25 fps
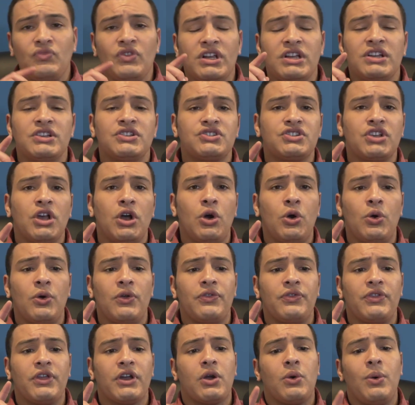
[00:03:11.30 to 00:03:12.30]
So
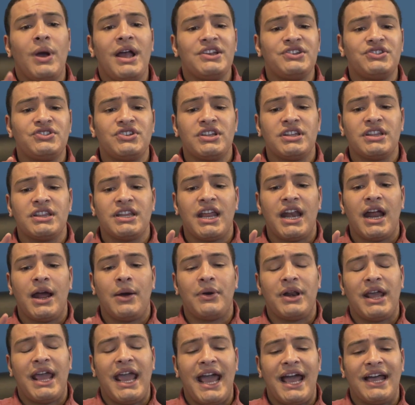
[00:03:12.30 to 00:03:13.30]
the question that I
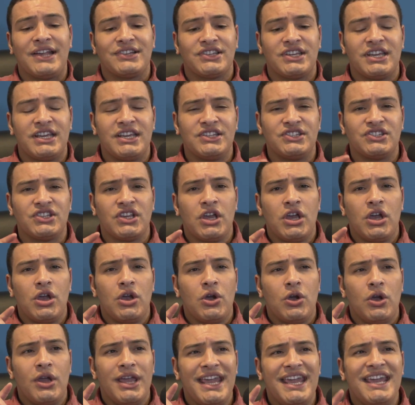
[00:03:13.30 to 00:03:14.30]
want to ask is
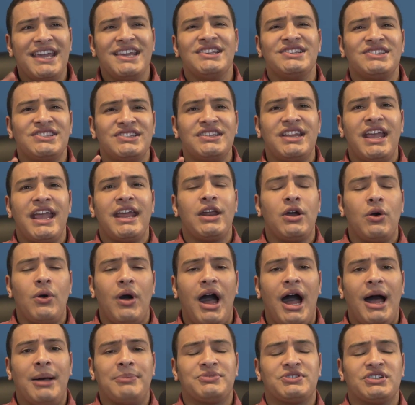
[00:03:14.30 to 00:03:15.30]
NATO
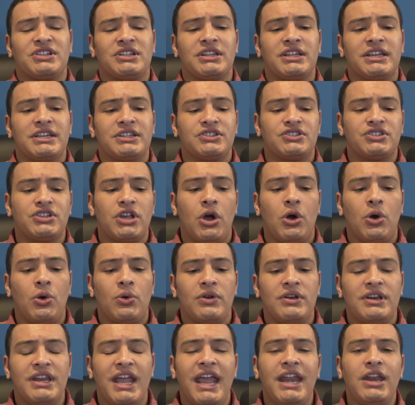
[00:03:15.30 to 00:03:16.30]
obsolete? So
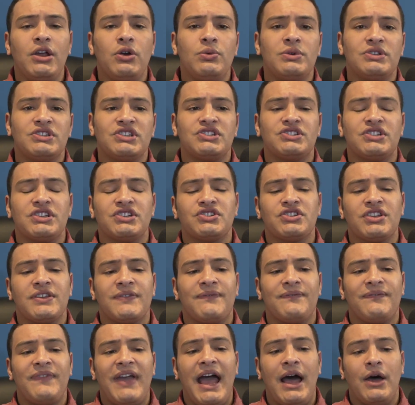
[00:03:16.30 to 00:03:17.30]
NATO was essentially
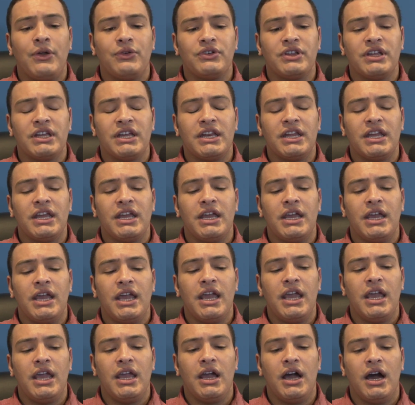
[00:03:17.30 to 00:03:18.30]
founded
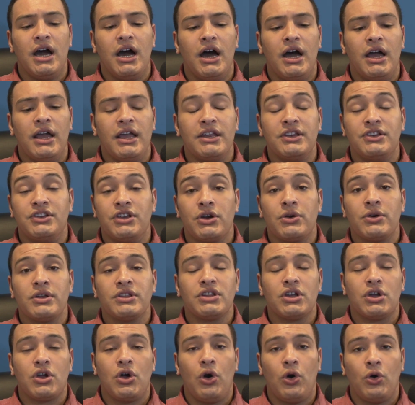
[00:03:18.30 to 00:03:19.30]
during
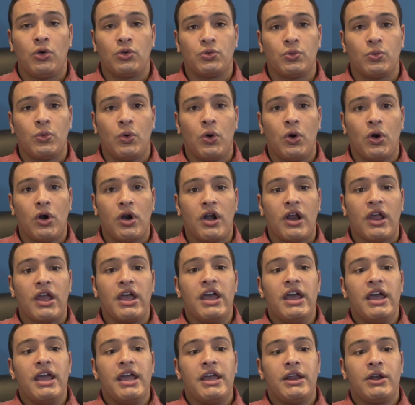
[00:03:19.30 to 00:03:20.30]
the Cold War
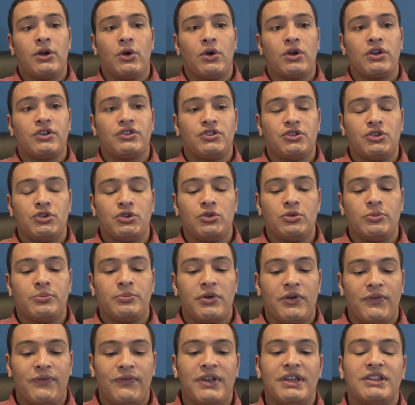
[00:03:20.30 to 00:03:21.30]
in order to
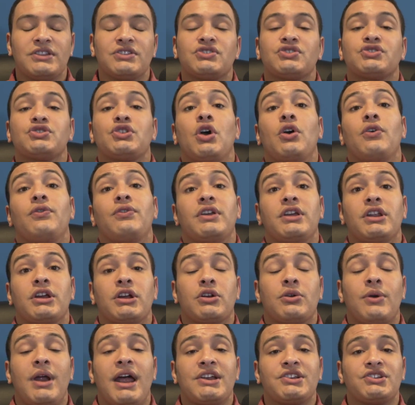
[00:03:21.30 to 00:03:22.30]
prevent Soviet
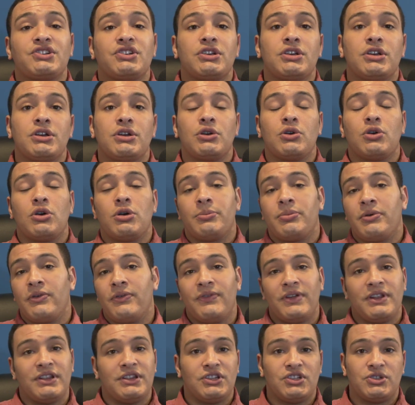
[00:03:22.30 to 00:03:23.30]
aggression or
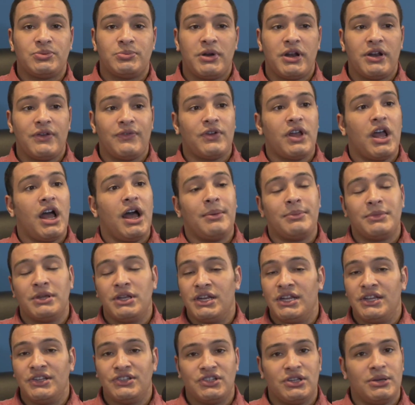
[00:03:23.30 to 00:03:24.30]
prevent the spread of
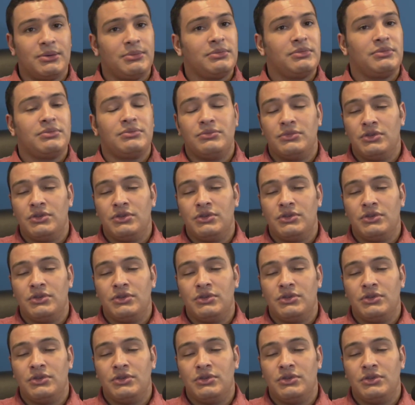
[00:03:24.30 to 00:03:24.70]
communism.